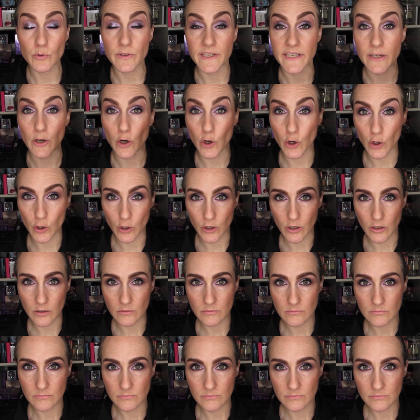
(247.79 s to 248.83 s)
Her.
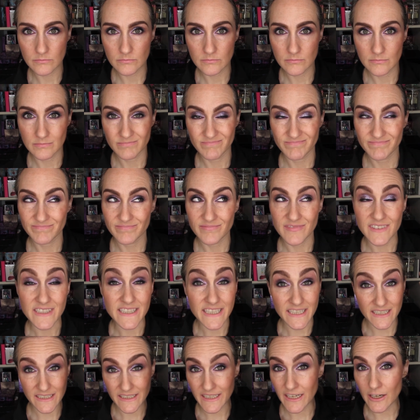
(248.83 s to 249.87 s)

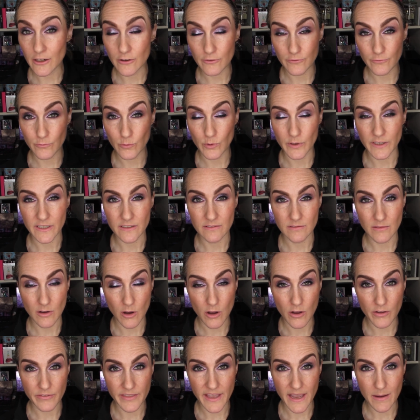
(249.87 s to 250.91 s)
Didn't care for it
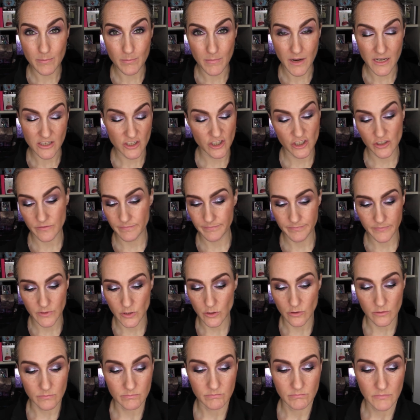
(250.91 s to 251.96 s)
all that much.
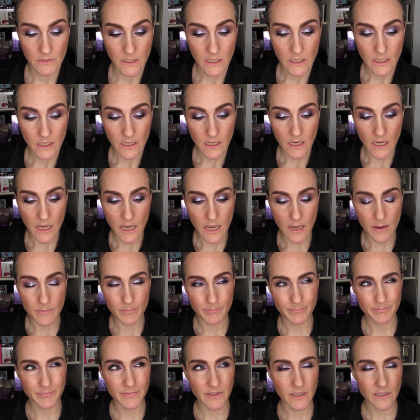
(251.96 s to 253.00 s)
So
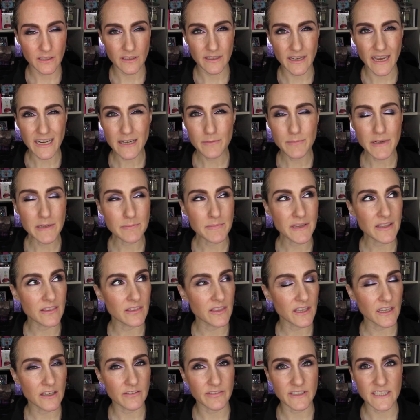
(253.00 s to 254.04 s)
kind of made me
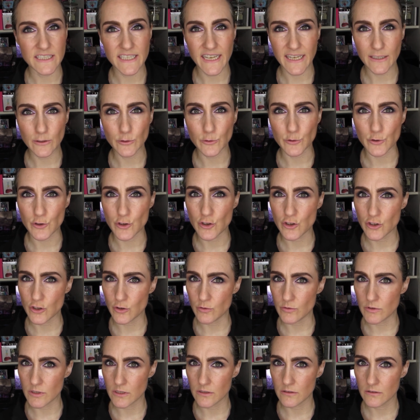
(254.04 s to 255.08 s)
think of a tailored
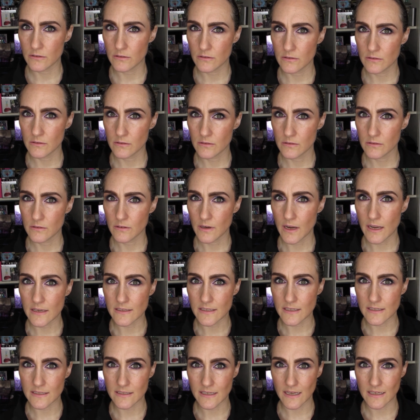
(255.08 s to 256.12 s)
suit
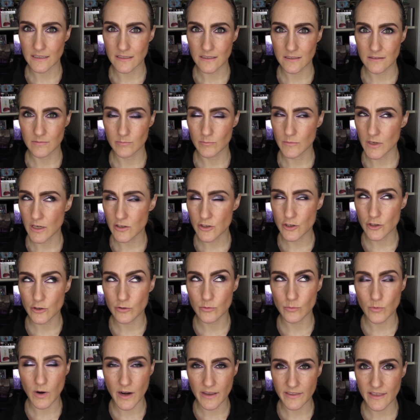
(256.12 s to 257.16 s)
as a scent. Not
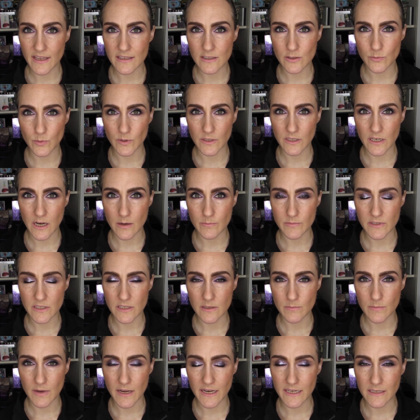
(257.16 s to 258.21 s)
sure why that's what comes
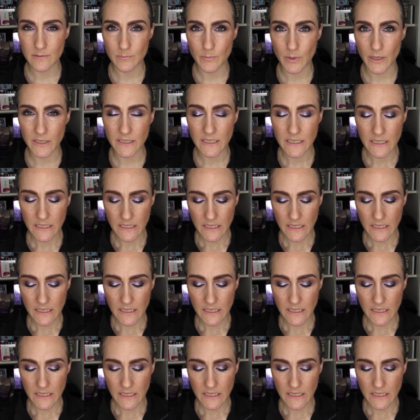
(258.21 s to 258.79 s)
to mind, but